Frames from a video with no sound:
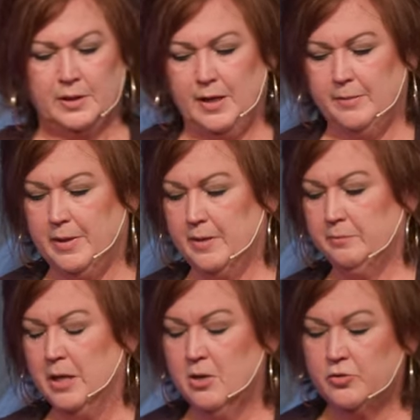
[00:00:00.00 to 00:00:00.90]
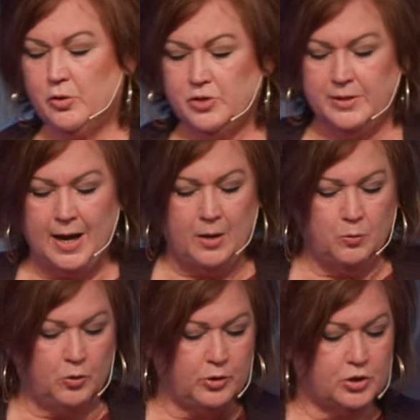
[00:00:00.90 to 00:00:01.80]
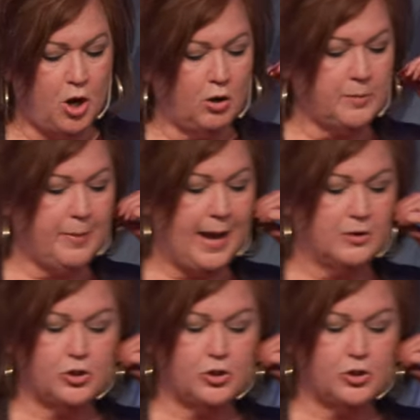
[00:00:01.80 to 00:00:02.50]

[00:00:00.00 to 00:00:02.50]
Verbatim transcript: Amen. So tonight we're going to talk about